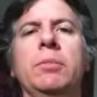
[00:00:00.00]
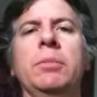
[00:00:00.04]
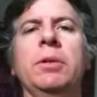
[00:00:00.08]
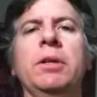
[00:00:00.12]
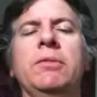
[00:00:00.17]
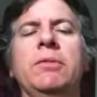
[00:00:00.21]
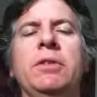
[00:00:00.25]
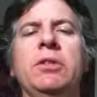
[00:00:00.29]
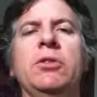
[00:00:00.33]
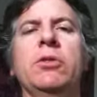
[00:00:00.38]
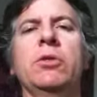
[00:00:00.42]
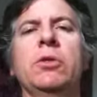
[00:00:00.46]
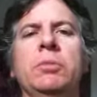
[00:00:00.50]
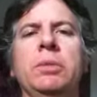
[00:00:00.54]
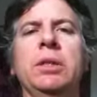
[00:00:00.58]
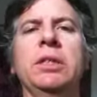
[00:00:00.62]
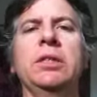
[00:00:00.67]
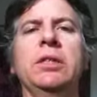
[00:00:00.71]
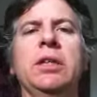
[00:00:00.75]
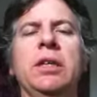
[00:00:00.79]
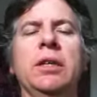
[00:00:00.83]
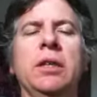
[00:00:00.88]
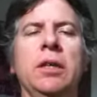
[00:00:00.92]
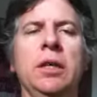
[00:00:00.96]
If it's already
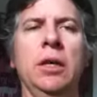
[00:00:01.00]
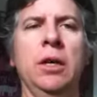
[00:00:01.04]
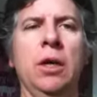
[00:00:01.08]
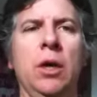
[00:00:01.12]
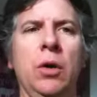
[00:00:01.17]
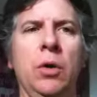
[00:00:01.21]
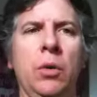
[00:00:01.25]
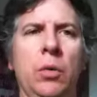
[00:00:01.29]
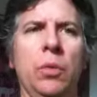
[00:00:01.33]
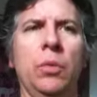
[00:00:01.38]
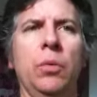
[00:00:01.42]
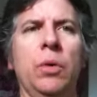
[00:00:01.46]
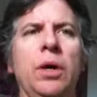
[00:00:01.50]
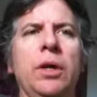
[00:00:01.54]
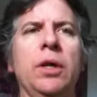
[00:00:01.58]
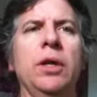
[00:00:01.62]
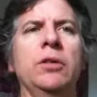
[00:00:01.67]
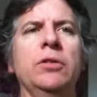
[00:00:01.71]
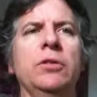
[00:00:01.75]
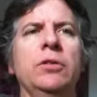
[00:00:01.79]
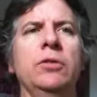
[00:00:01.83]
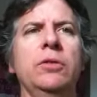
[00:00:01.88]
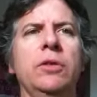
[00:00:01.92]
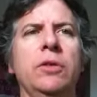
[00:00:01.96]
being done, why
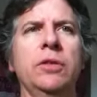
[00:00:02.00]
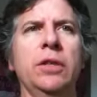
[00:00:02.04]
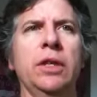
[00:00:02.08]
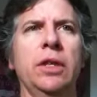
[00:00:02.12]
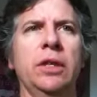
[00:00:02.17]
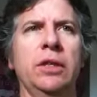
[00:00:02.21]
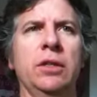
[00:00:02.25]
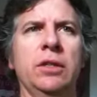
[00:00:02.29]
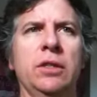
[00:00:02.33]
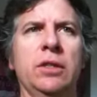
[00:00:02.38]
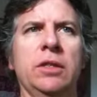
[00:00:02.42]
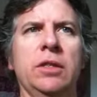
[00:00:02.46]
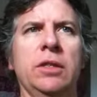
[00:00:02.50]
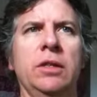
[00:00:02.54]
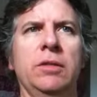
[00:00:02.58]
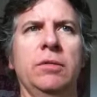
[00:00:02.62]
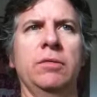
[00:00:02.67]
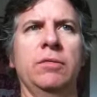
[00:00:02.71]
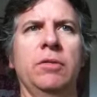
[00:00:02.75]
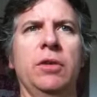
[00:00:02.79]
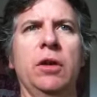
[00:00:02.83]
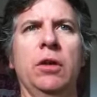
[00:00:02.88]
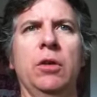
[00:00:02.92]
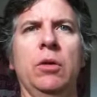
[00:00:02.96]
not do the things and
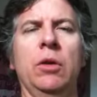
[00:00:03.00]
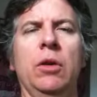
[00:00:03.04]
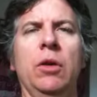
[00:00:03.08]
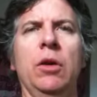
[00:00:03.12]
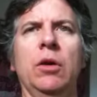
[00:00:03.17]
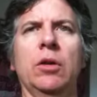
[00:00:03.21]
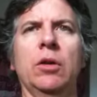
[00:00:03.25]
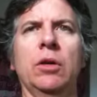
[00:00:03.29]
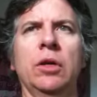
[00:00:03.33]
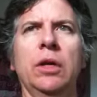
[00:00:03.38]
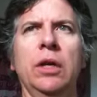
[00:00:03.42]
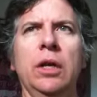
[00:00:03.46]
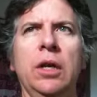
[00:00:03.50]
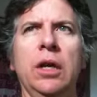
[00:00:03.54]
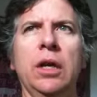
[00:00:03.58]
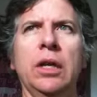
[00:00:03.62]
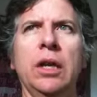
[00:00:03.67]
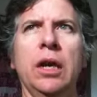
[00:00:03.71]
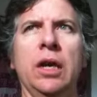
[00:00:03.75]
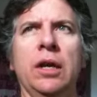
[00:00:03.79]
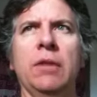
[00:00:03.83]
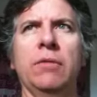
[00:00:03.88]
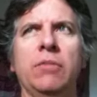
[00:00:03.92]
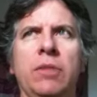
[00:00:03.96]
follow along,
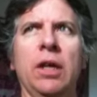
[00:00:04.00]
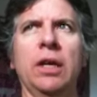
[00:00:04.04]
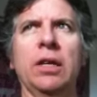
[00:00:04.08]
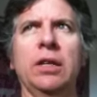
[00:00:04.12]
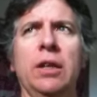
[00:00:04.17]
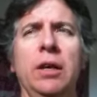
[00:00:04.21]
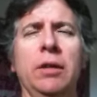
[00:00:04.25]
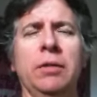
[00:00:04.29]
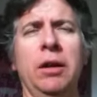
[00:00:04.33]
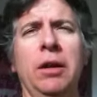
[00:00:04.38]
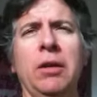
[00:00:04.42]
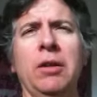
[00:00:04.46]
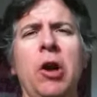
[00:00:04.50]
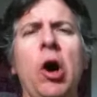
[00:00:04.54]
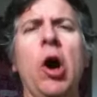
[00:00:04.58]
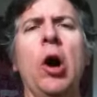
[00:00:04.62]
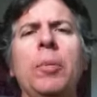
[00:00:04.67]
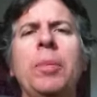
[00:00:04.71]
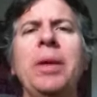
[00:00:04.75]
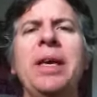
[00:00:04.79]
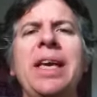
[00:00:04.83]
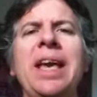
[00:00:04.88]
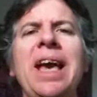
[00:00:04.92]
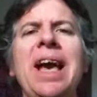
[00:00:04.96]
kind of like not
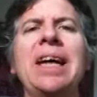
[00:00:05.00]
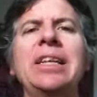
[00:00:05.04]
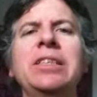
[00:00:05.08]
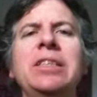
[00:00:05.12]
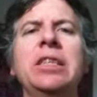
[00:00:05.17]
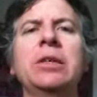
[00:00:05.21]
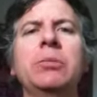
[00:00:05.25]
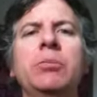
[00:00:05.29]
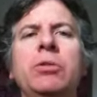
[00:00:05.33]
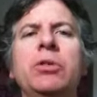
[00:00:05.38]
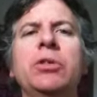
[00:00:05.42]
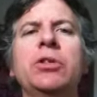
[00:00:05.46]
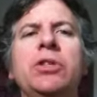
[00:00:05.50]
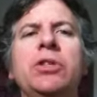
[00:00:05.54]
copycatting per